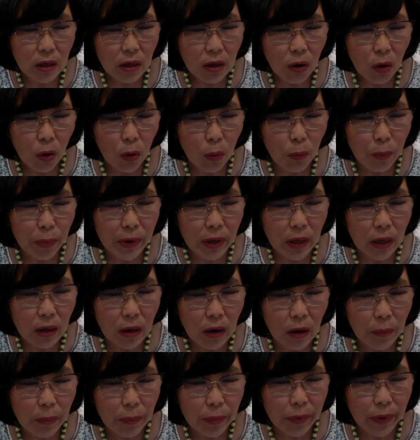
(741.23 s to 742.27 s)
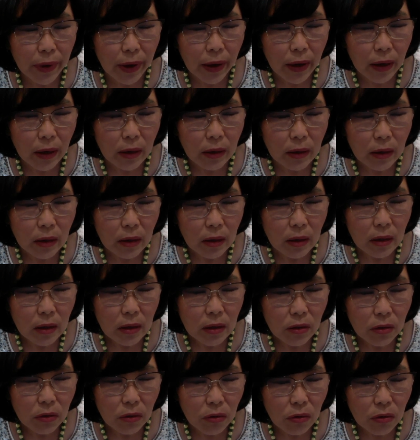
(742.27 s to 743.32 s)
opening up that
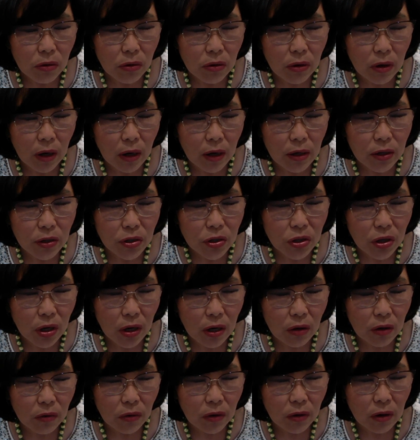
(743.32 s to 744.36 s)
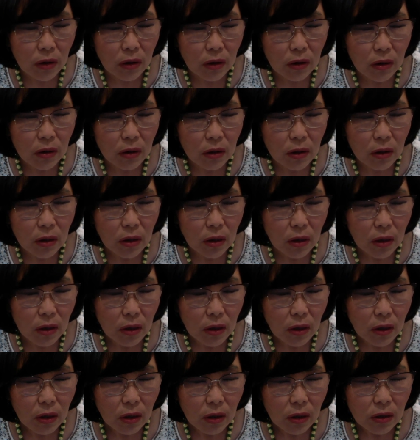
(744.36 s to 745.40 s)
third eye chakra
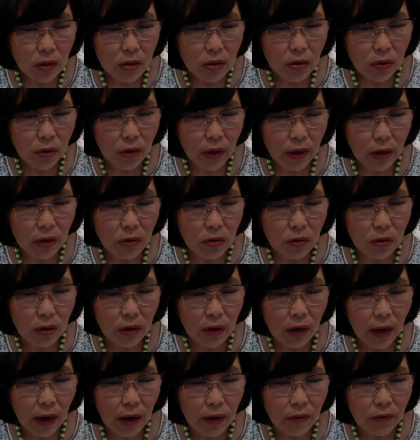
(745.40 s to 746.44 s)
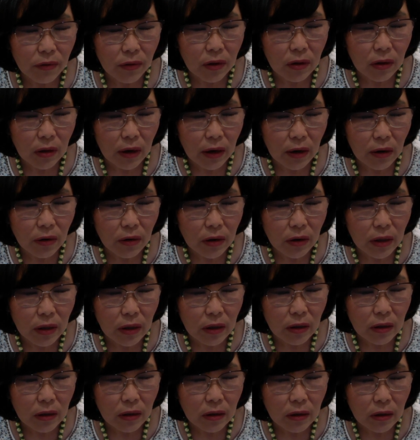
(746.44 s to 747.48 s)
so that you can have
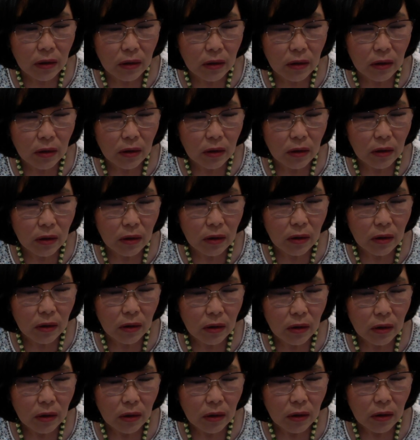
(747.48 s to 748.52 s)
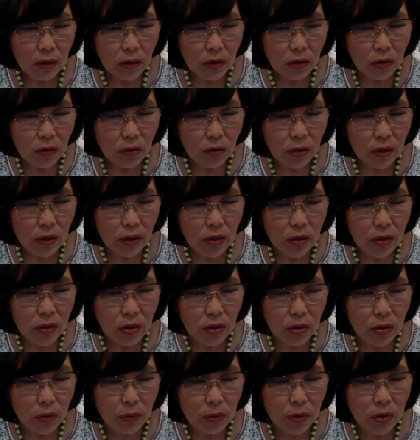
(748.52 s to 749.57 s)
clarity. Your
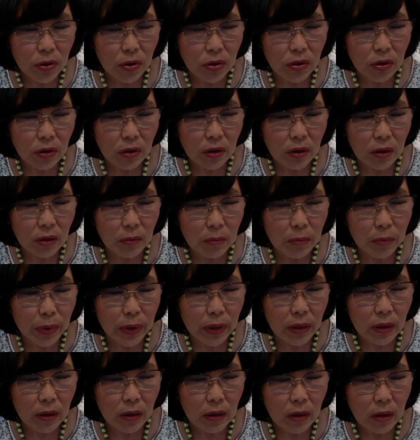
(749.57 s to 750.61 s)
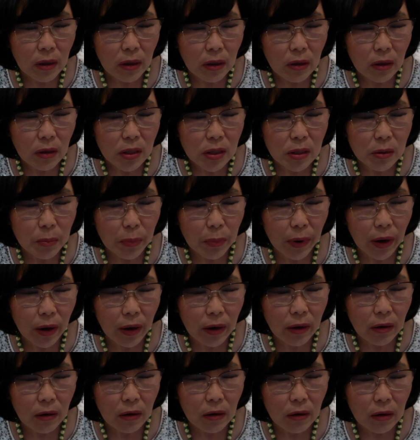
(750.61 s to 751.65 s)
intuition can be
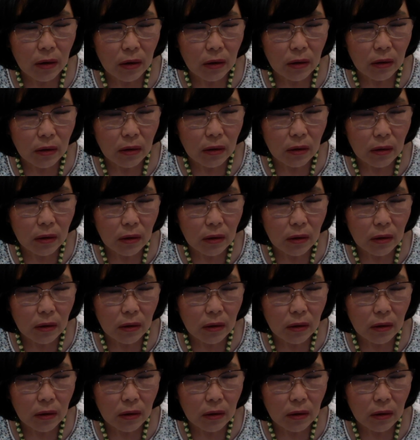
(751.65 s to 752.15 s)
spot on.